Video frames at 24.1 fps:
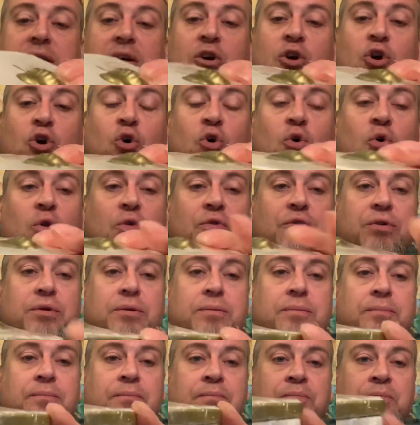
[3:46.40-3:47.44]
the gold,
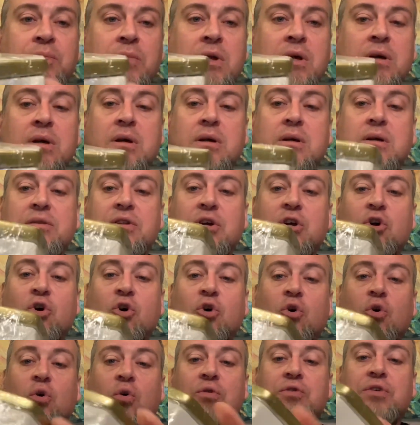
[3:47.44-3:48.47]
the
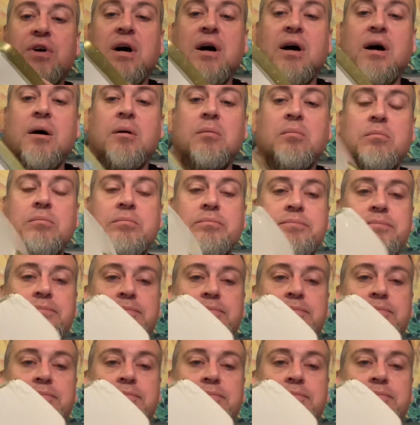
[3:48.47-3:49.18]
gold um,